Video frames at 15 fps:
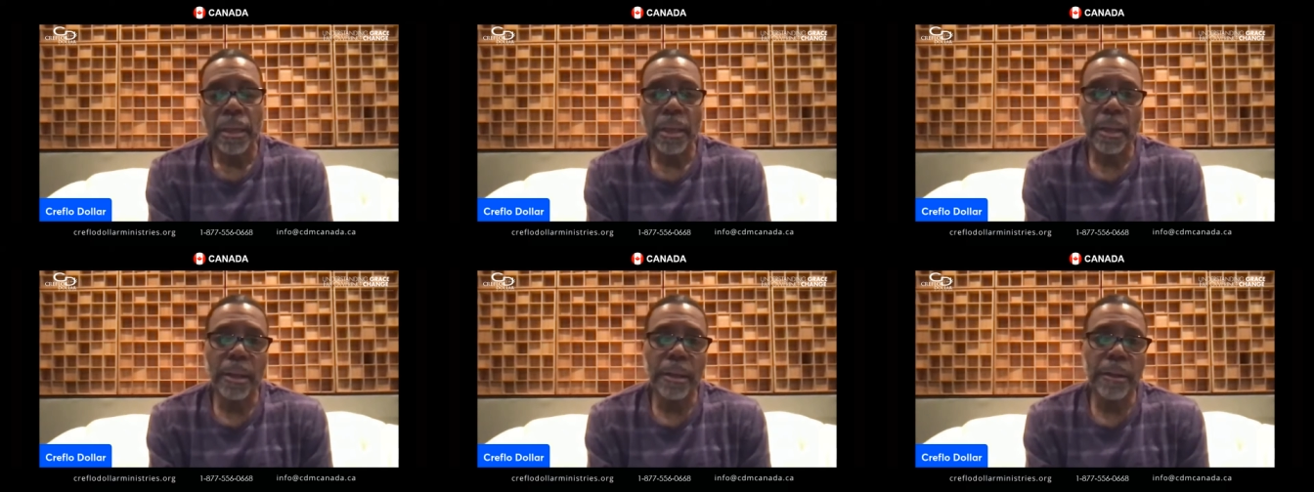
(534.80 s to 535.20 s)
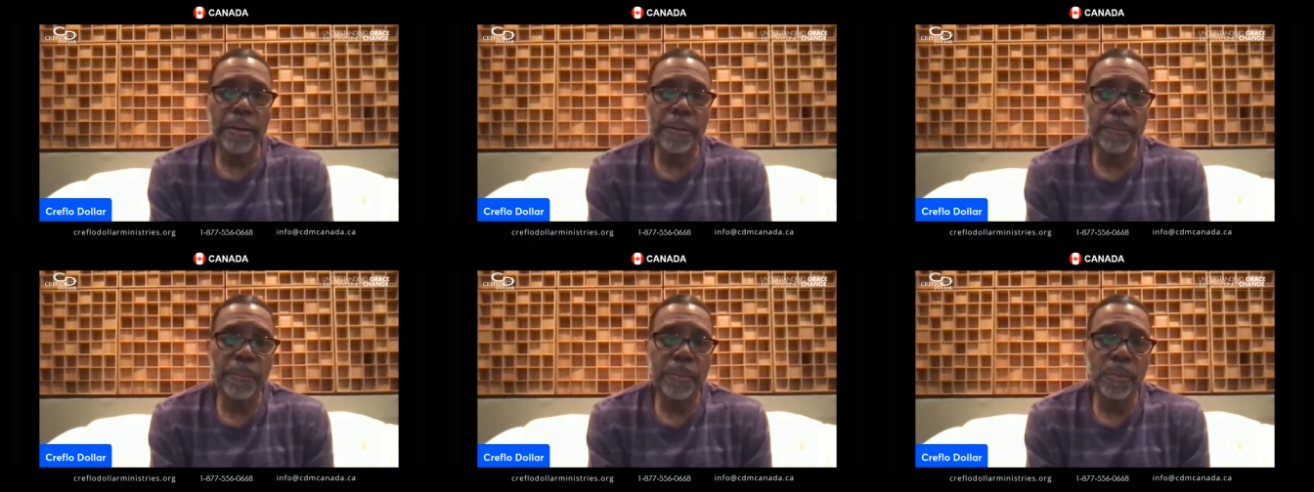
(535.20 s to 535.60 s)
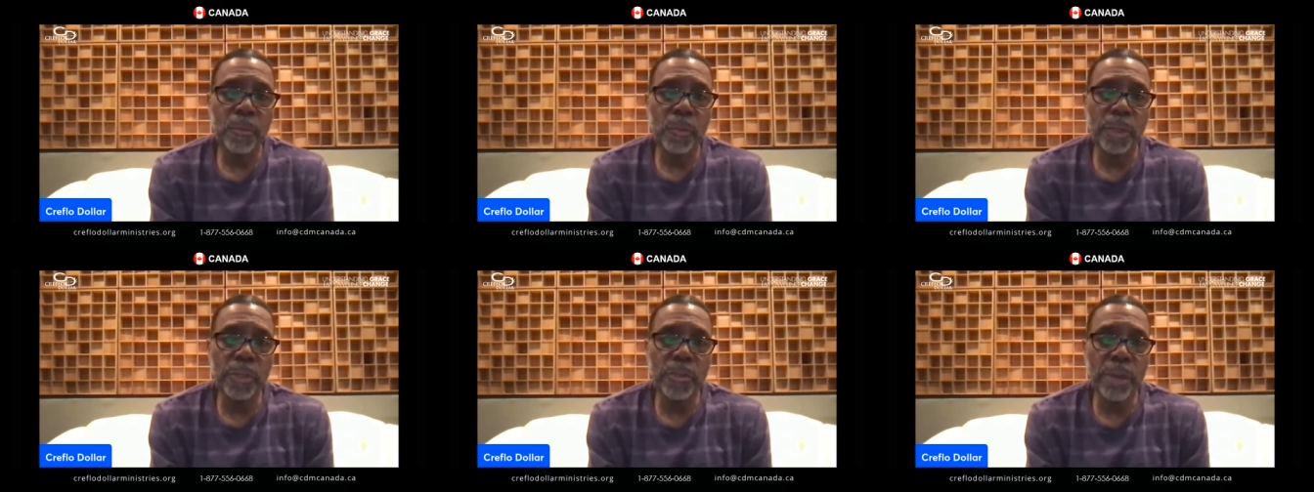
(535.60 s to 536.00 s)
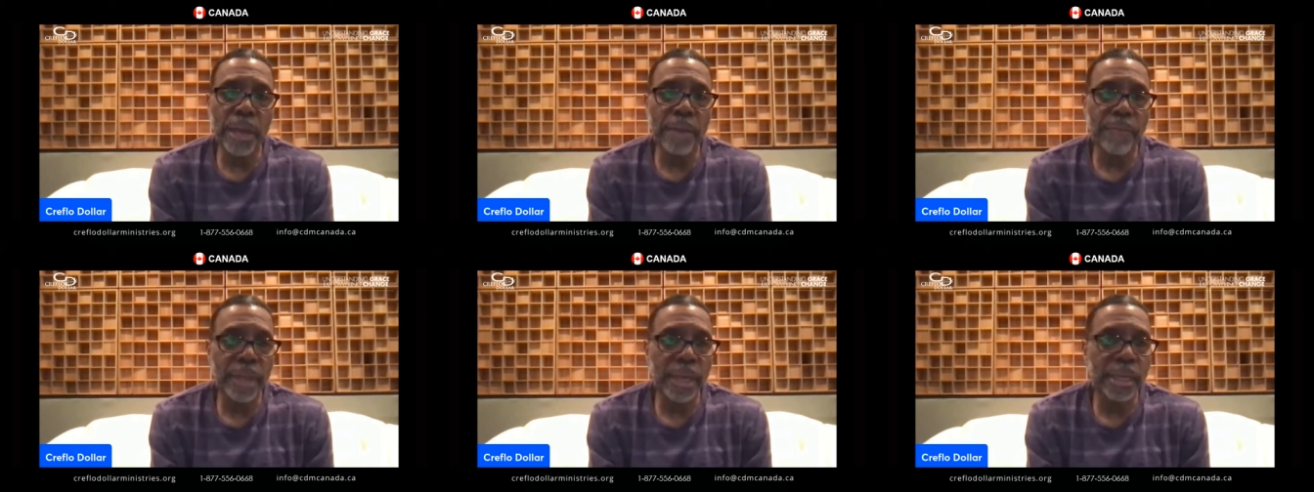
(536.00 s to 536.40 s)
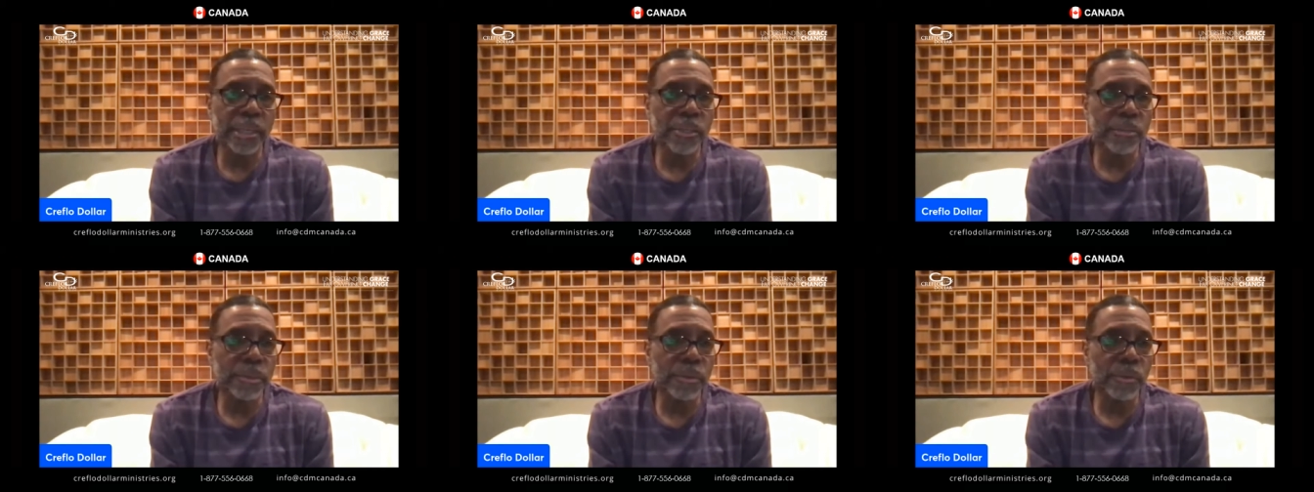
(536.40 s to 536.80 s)
um when you have that
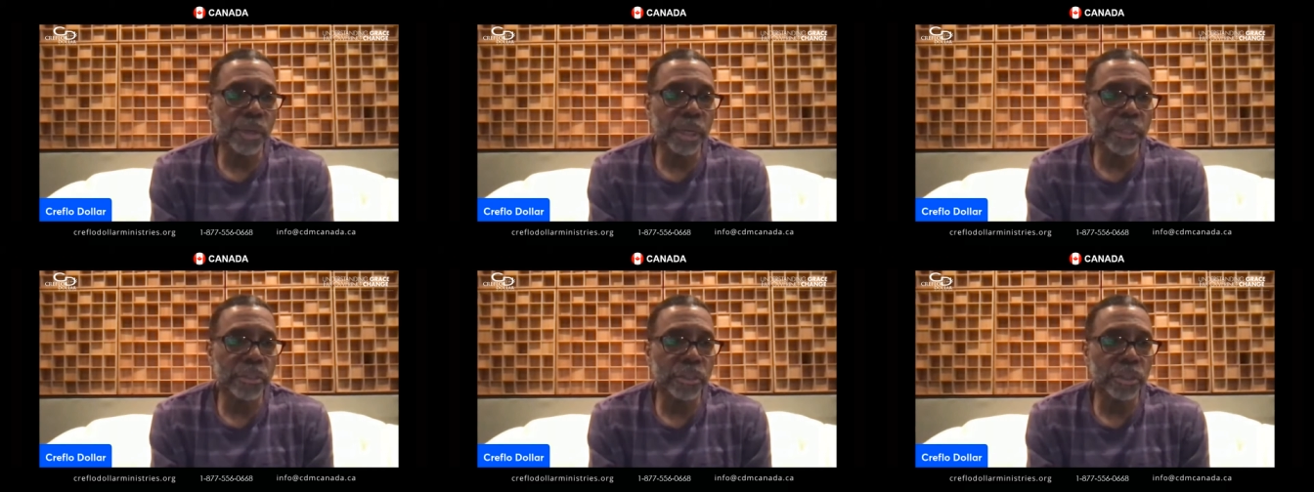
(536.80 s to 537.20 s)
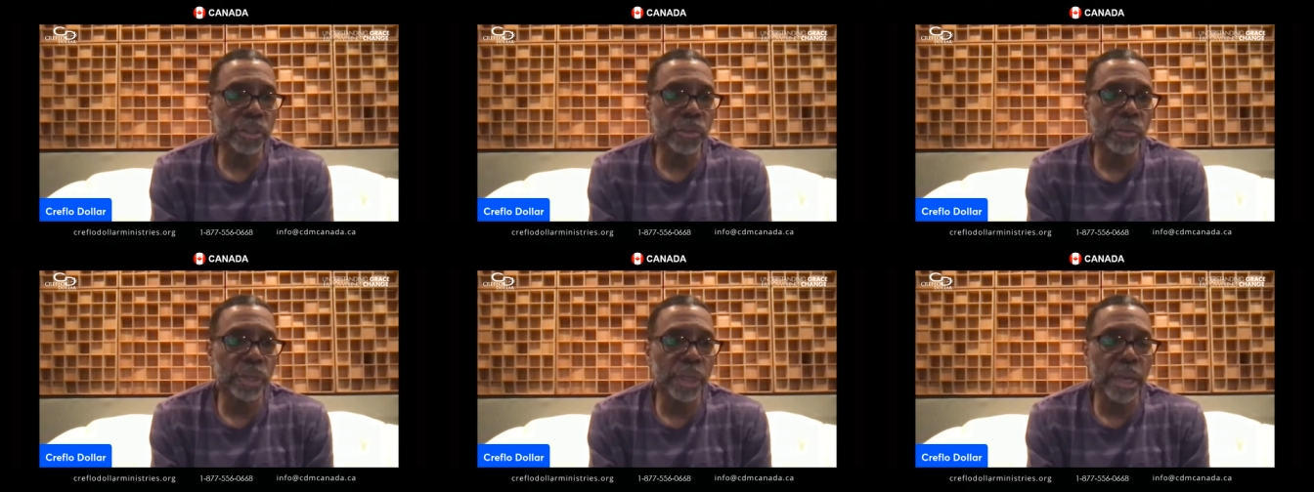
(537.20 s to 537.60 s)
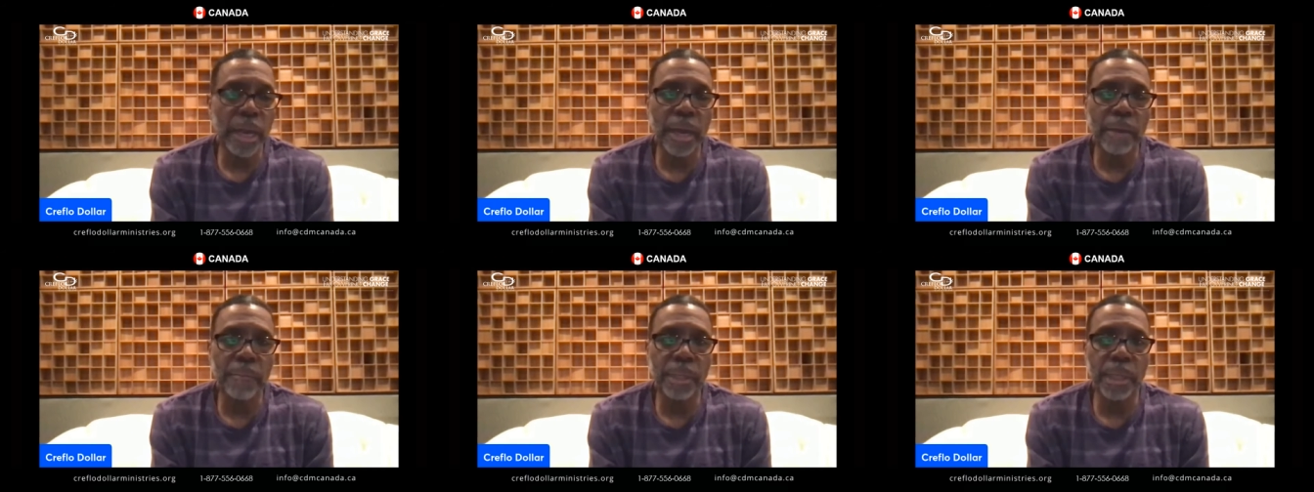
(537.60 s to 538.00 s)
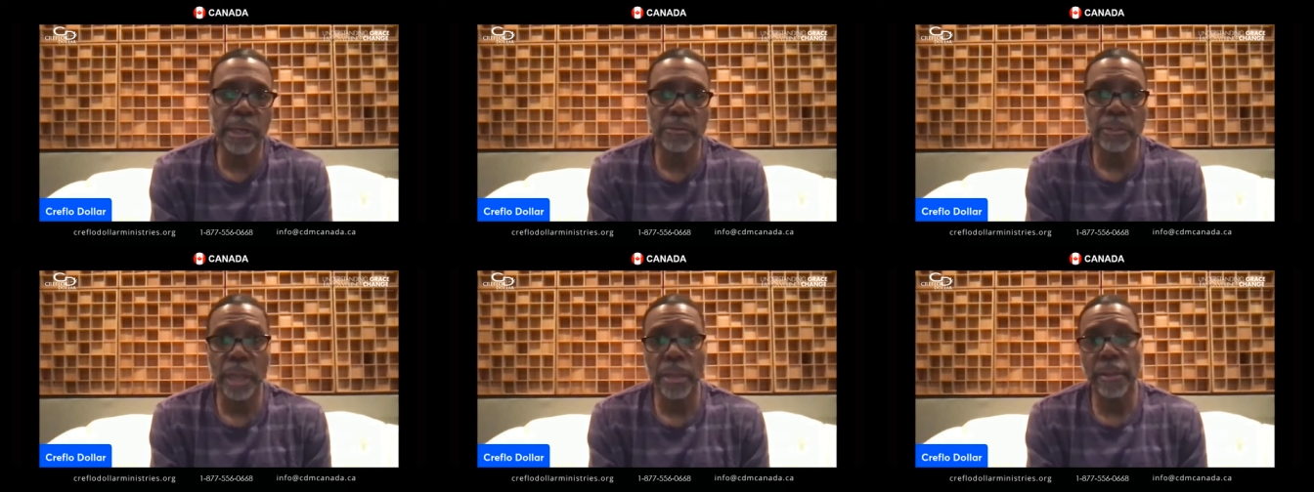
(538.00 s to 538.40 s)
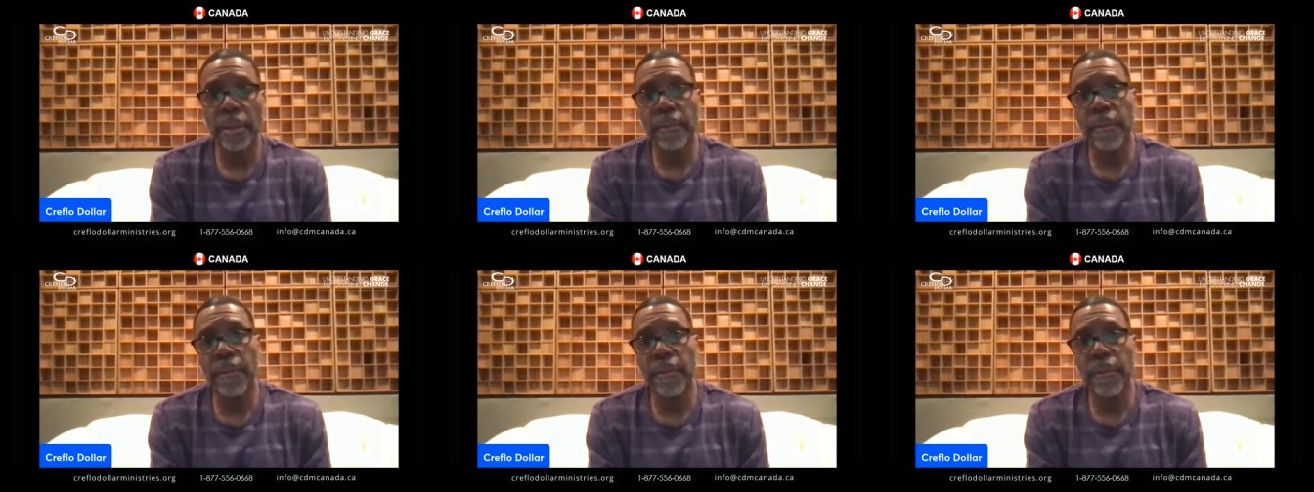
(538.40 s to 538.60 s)
intimate relationship with god because